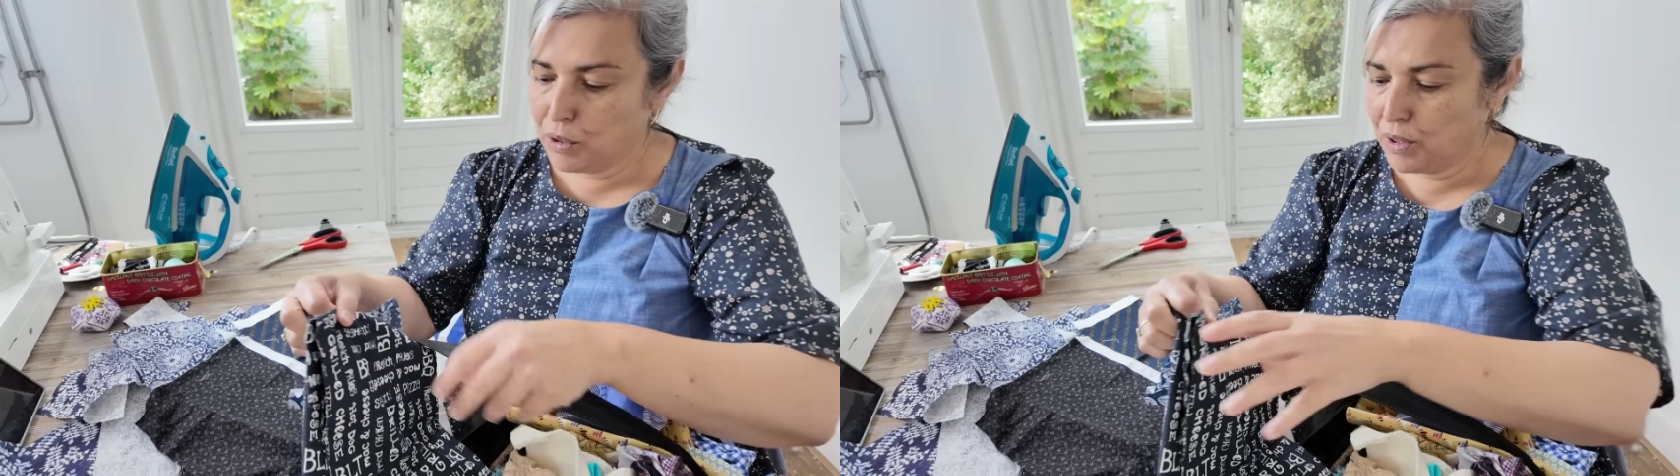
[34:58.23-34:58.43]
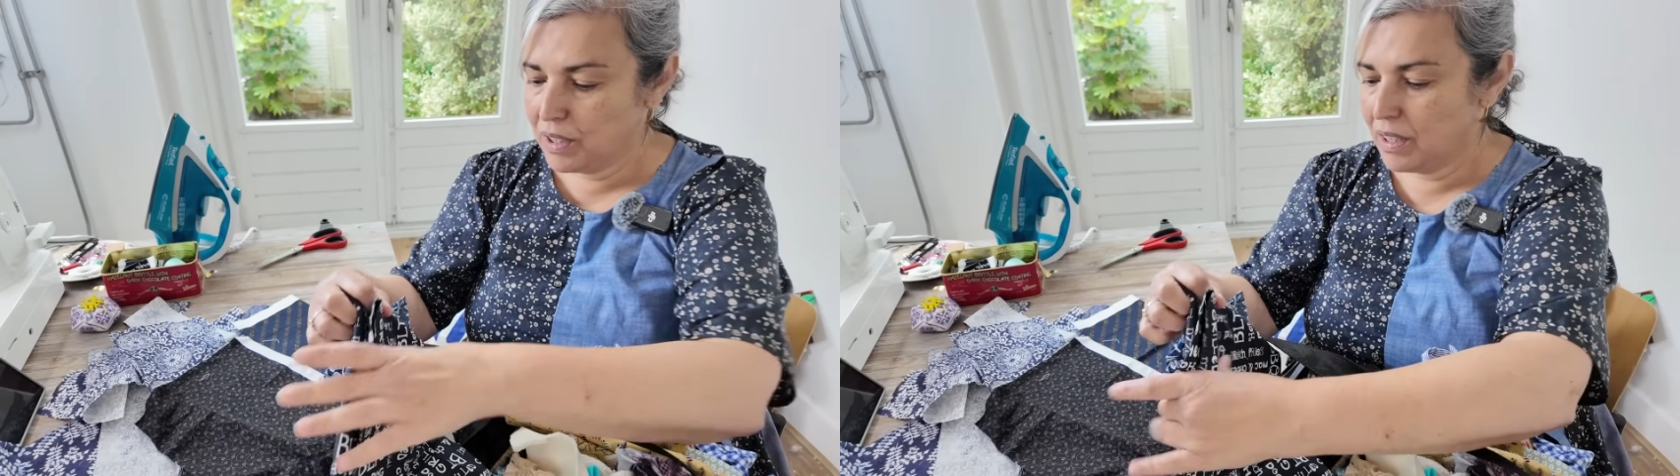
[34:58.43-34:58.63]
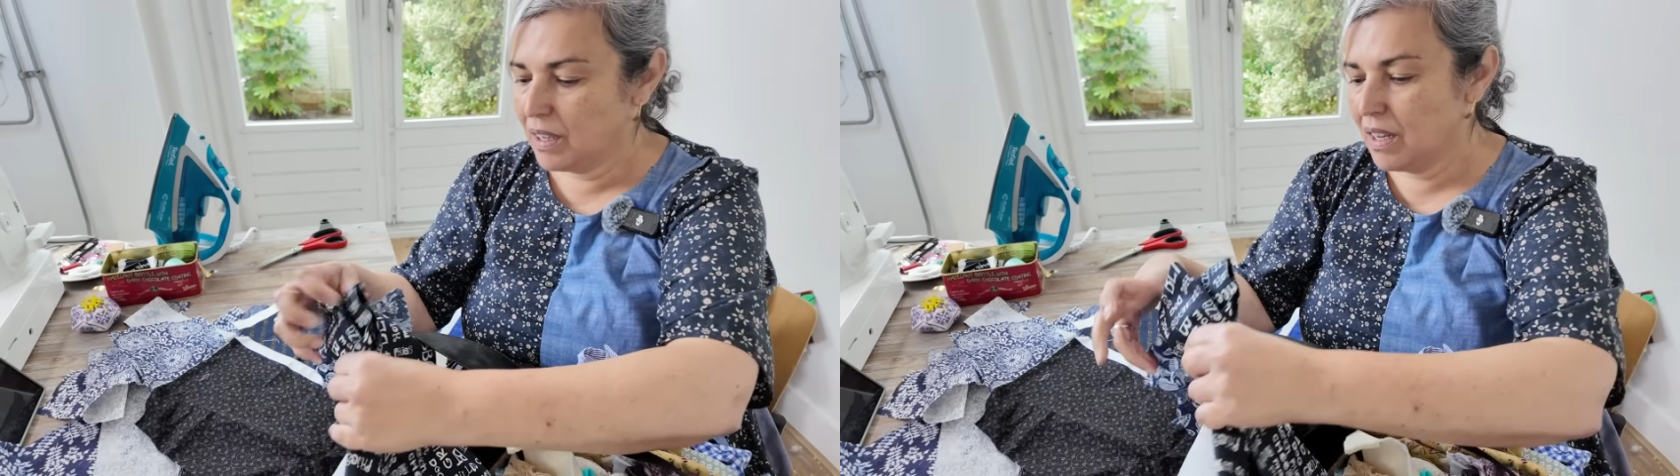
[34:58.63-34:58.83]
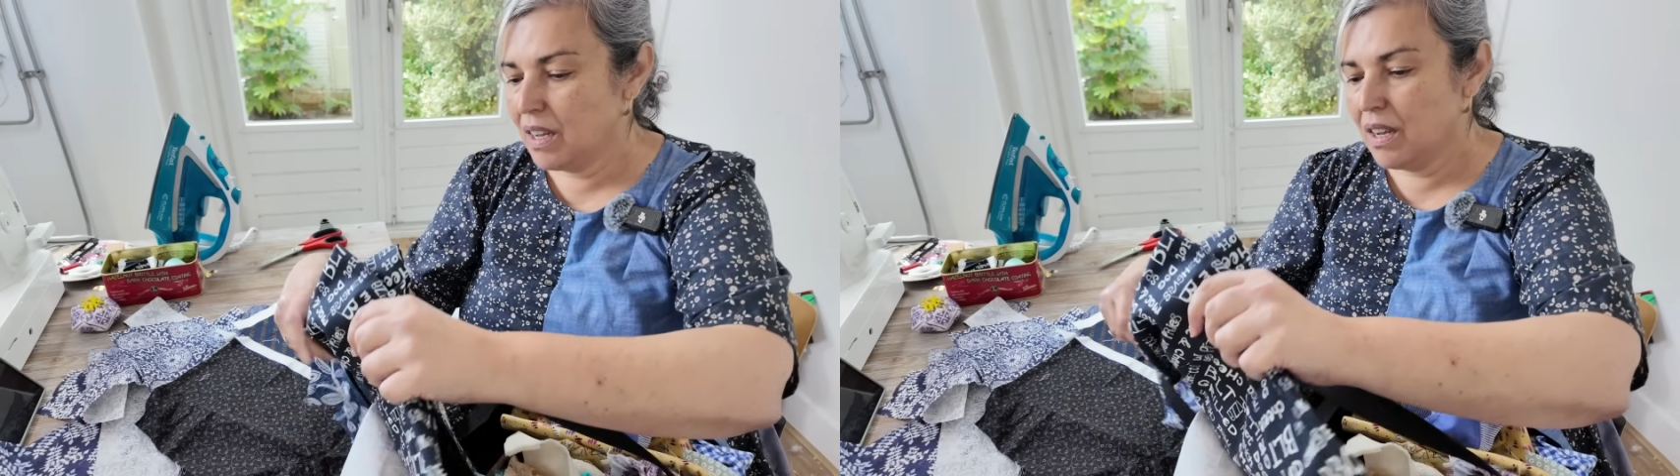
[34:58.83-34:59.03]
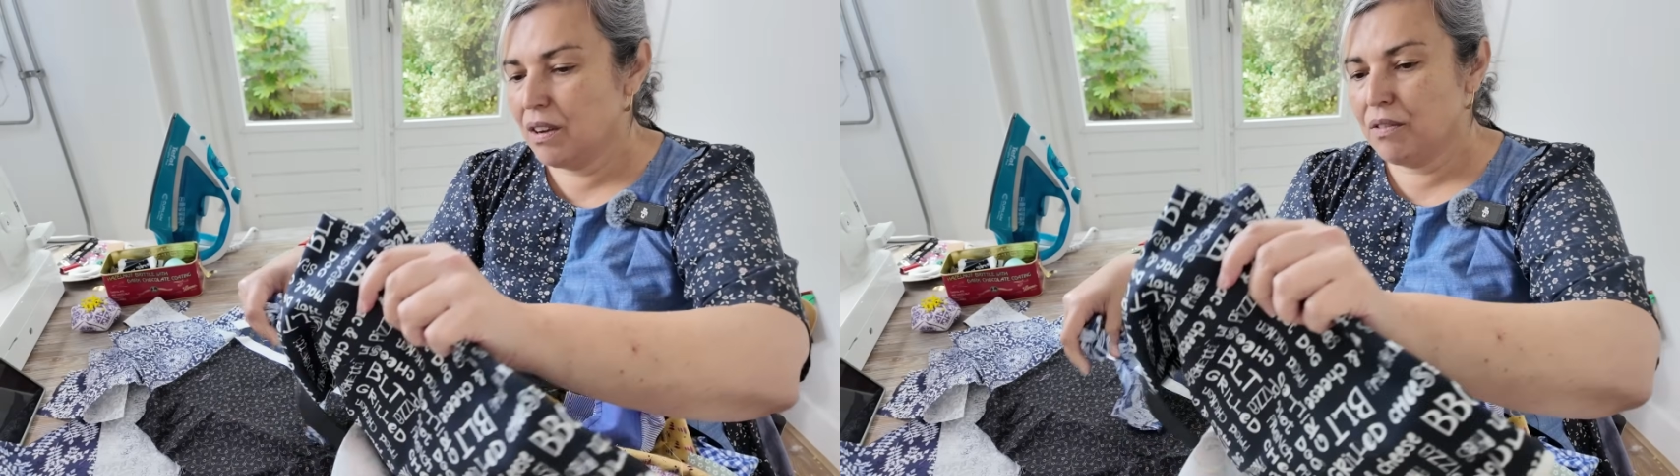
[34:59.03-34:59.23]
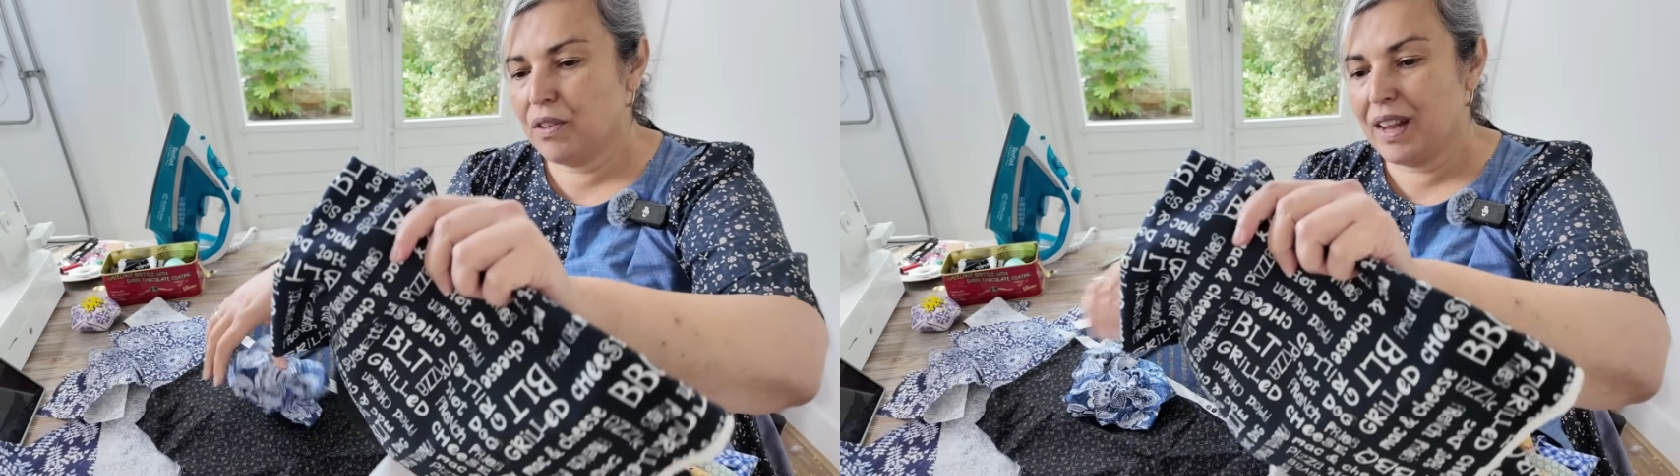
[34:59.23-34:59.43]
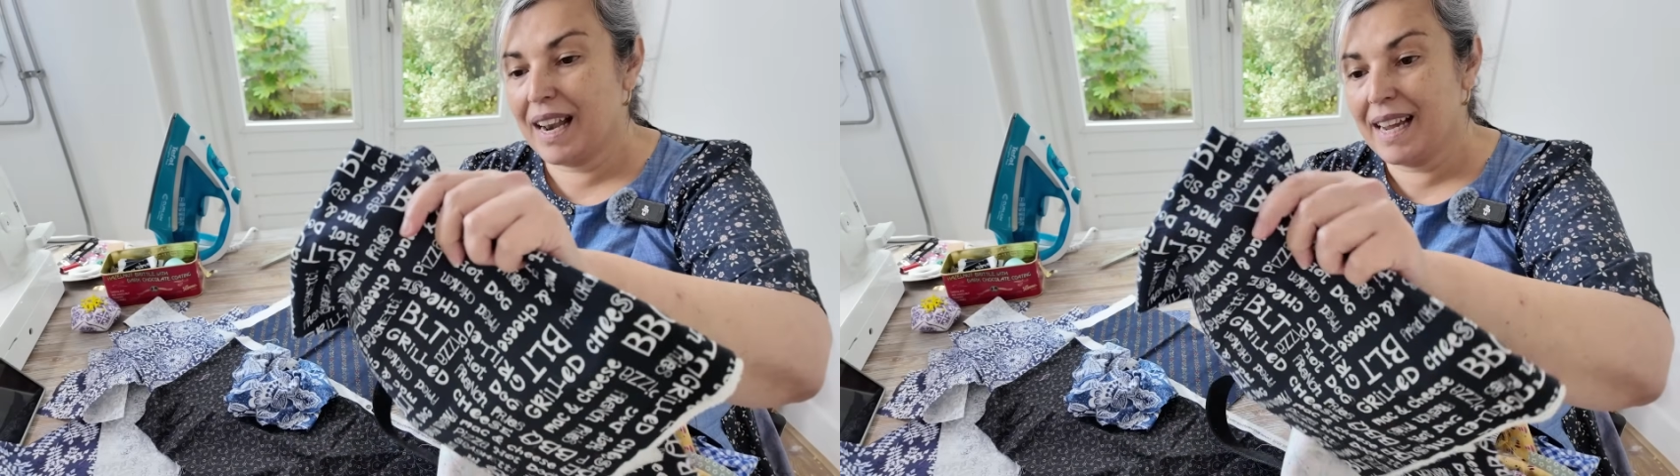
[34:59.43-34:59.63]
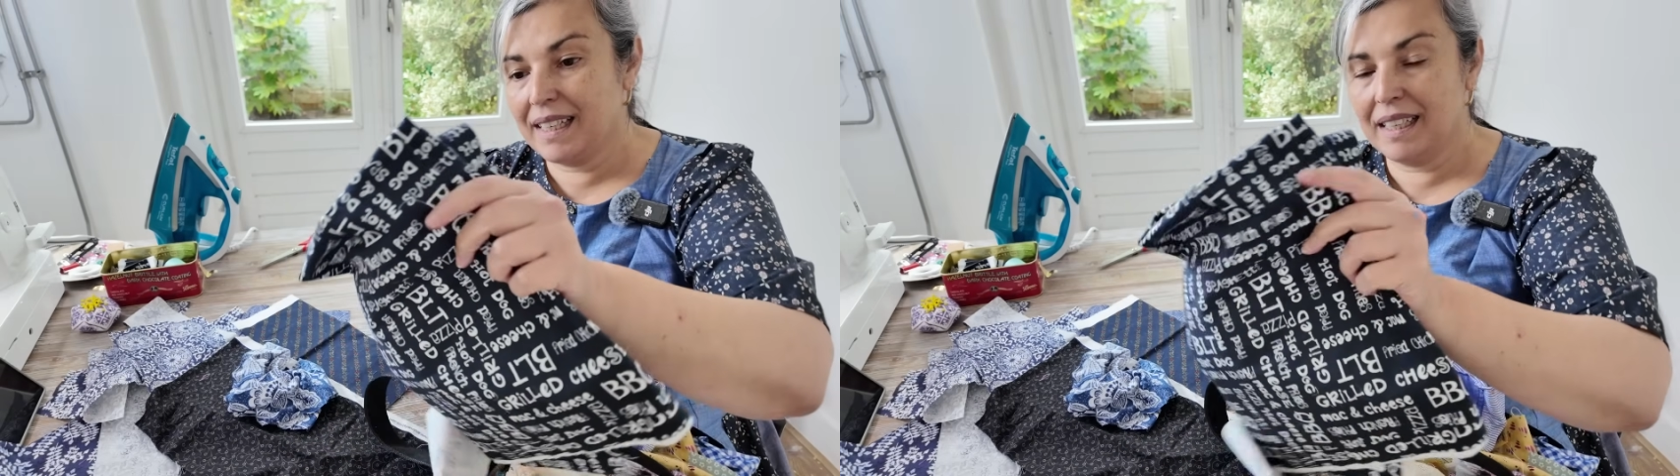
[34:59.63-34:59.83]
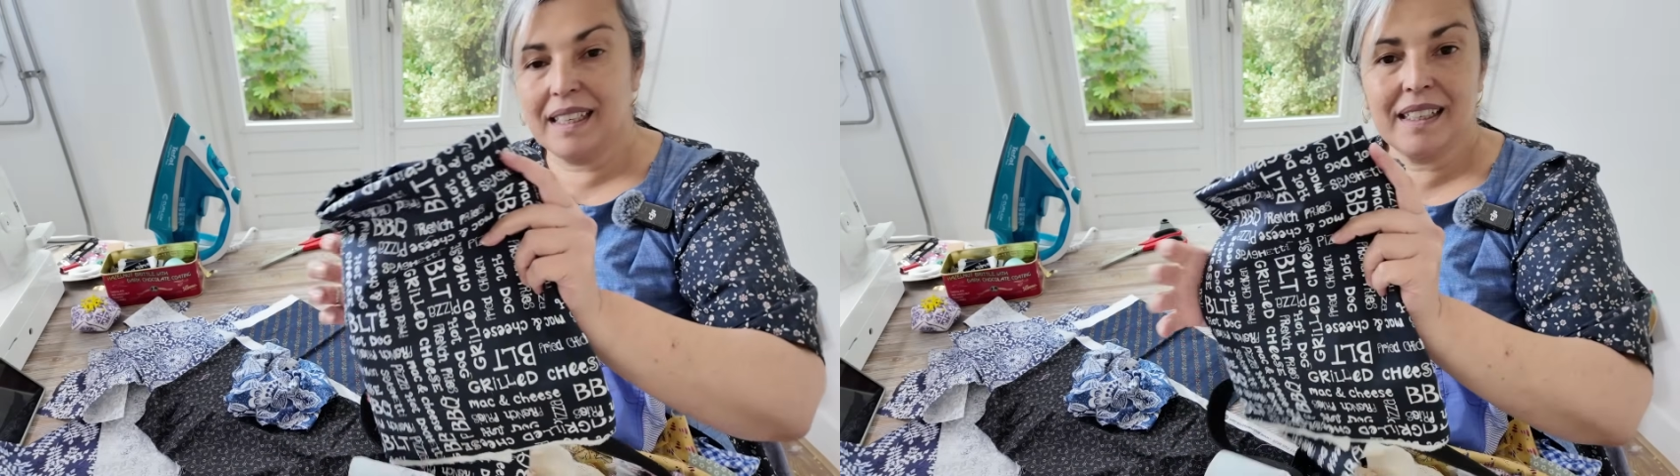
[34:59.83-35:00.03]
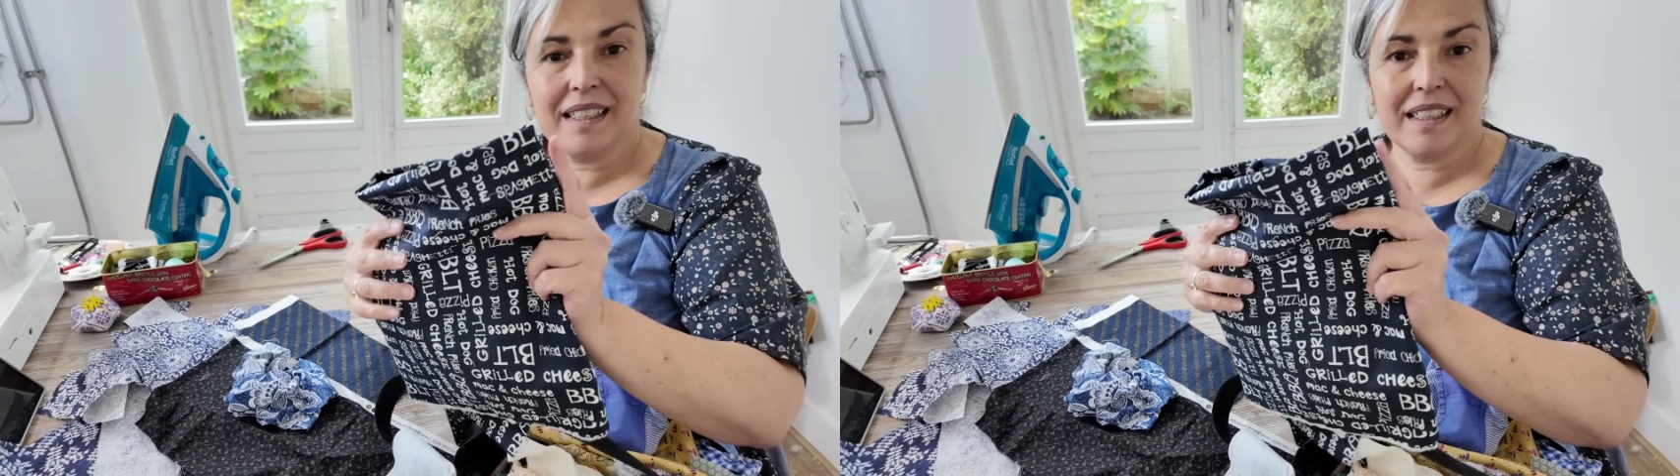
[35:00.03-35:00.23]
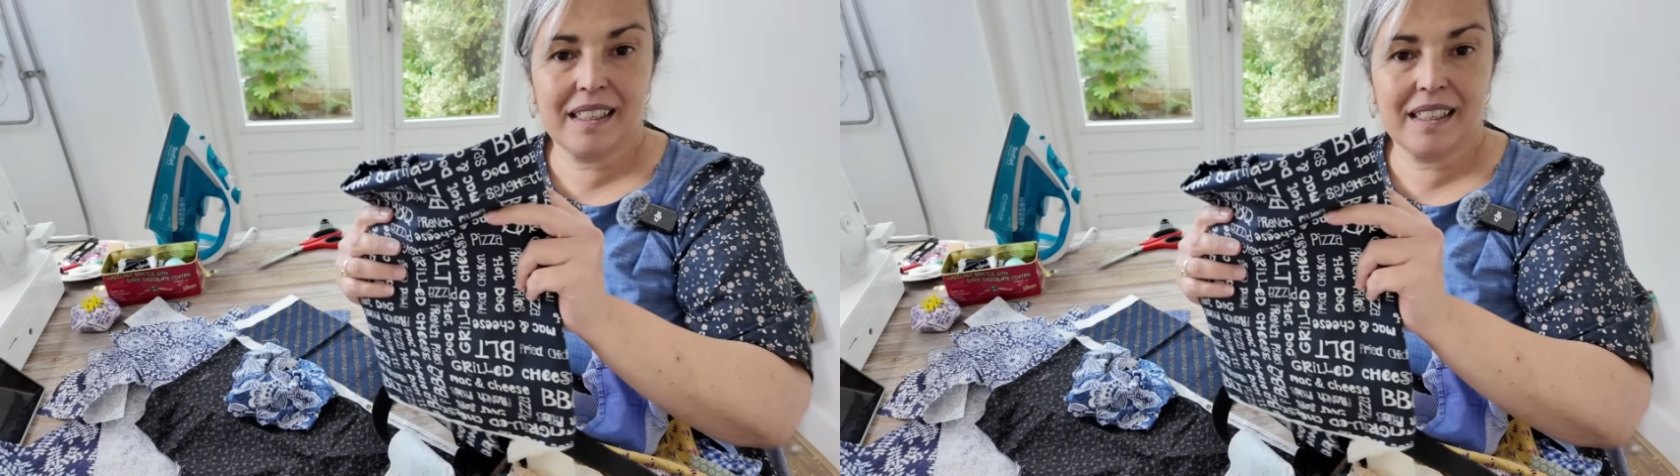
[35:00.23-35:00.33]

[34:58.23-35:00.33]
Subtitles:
using for the lining,